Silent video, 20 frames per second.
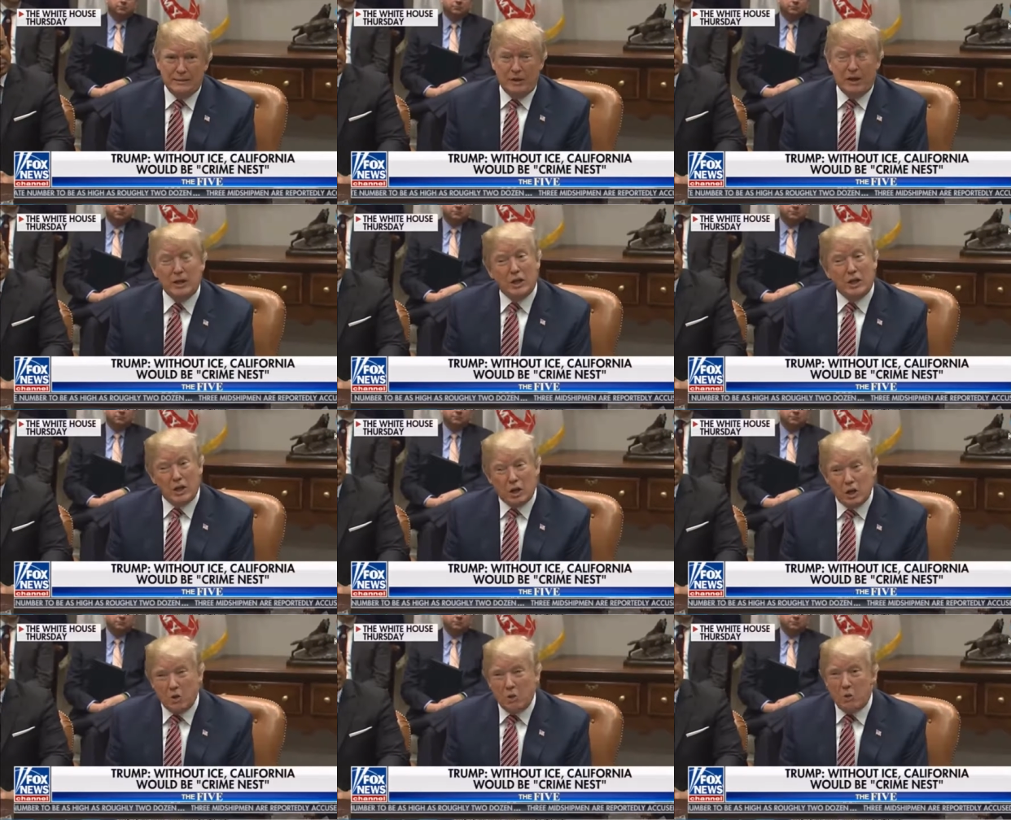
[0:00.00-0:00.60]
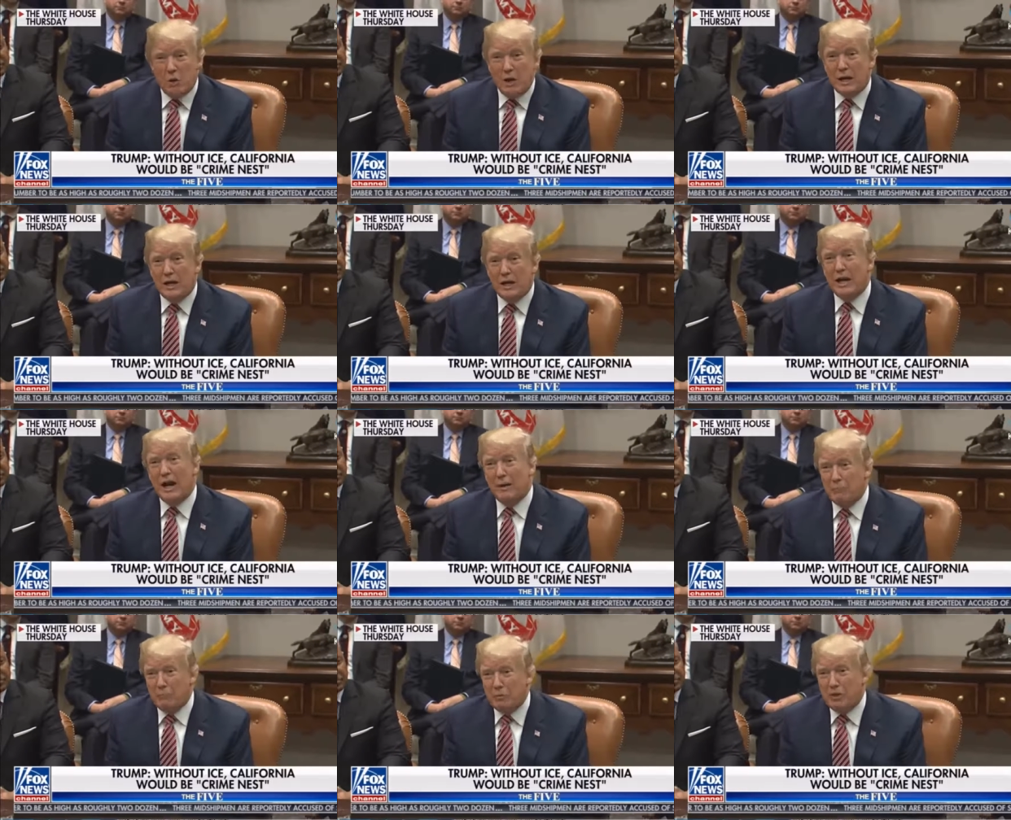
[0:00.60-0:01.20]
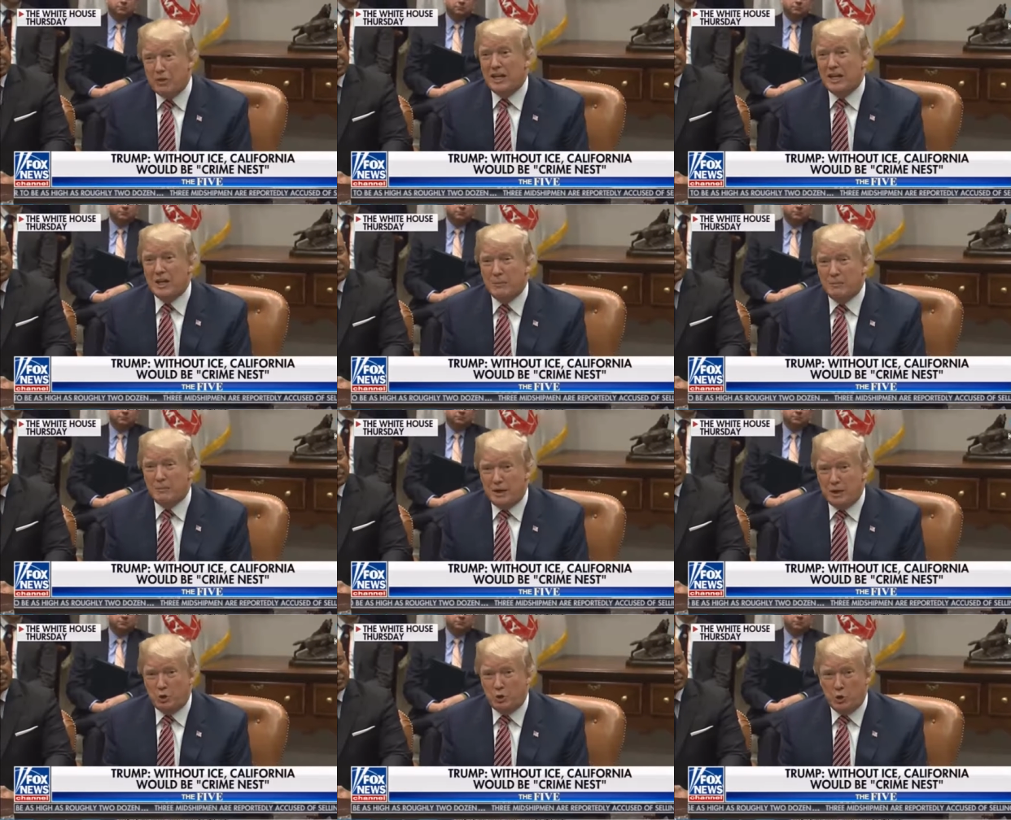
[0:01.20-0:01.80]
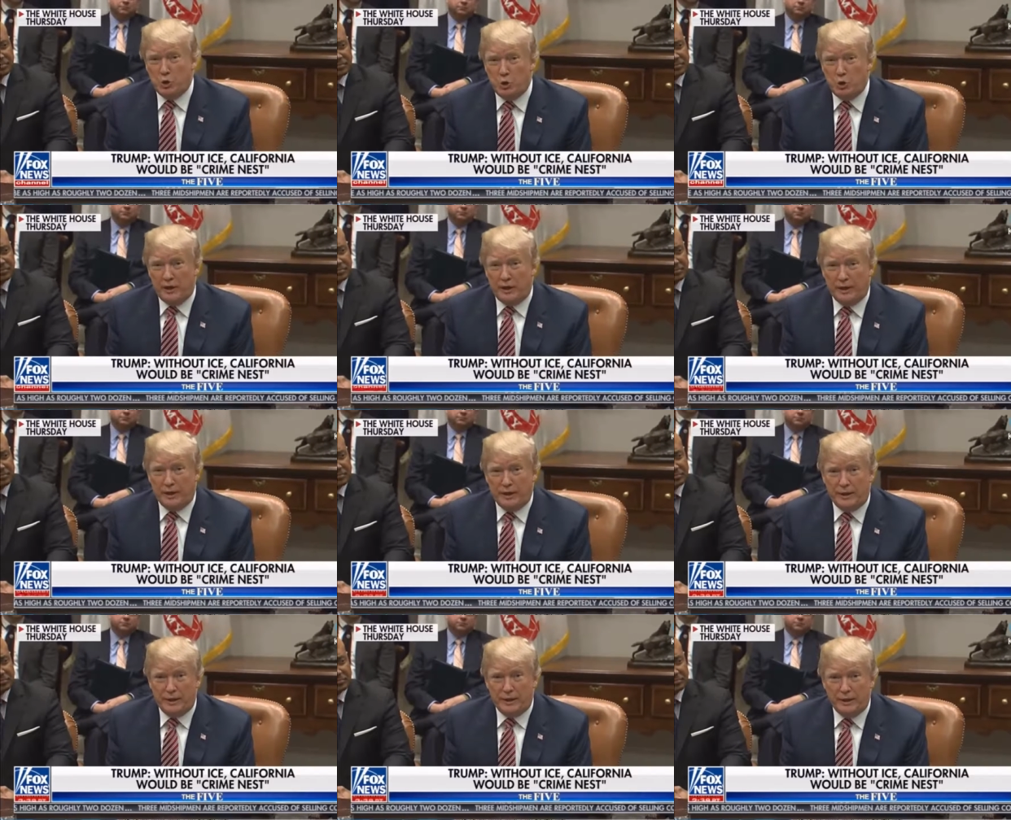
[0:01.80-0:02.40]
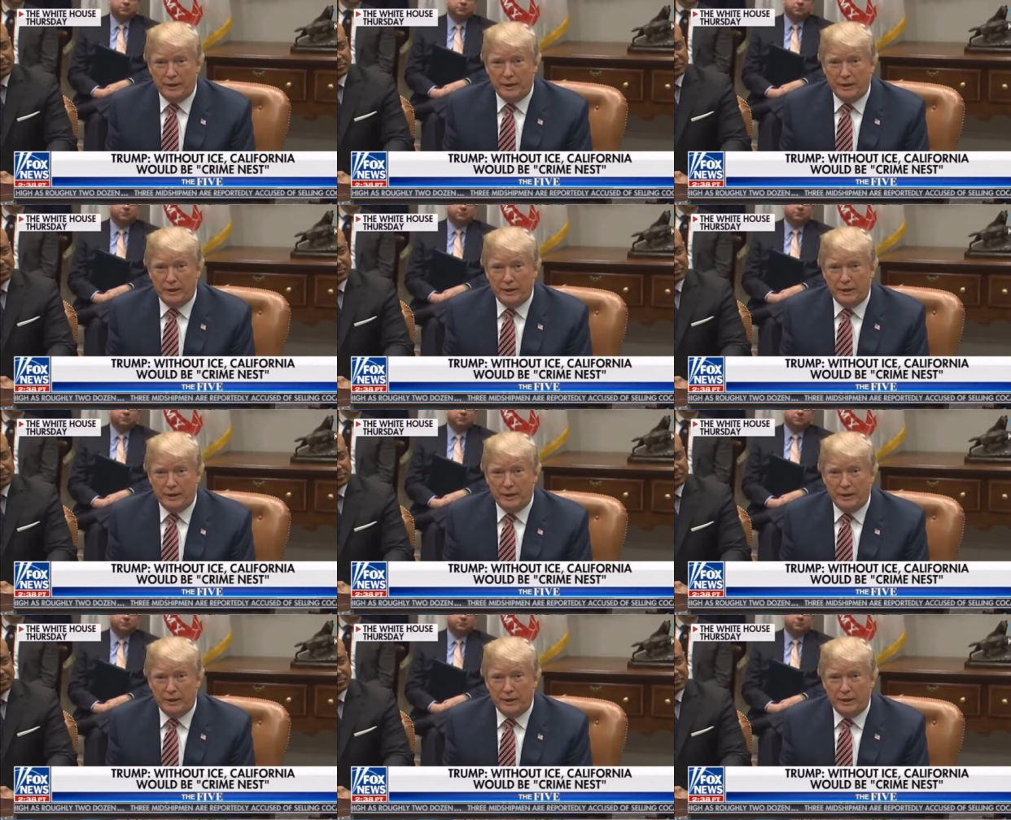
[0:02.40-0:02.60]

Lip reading: And you know what? I'm thinking about doing it.